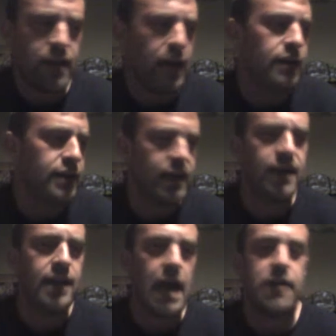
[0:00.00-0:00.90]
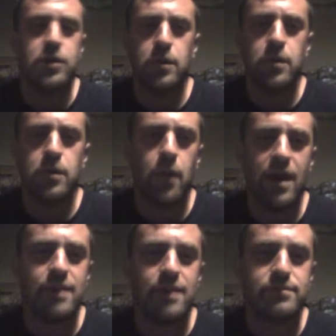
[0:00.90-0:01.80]
And again, I don't know
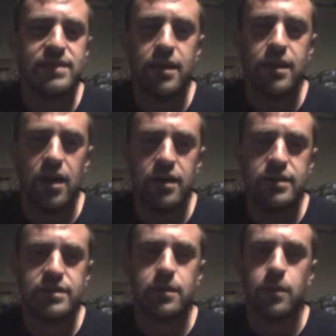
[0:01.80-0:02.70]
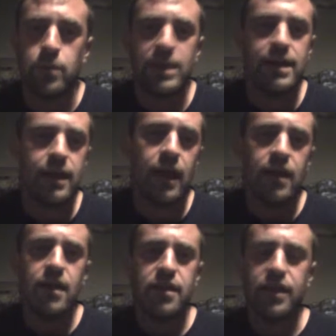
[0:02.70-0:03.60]
why I'm saying us or we,
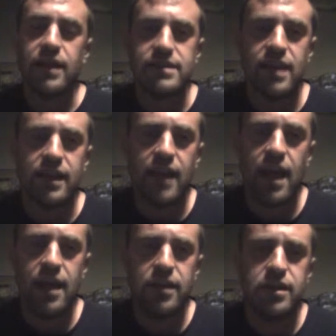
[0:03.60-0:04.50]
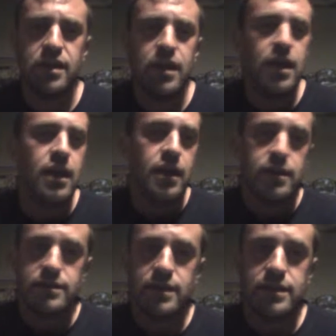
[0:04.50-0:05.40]
things like that,
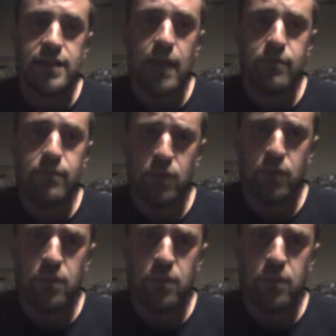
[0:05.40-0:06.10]
since I'm the only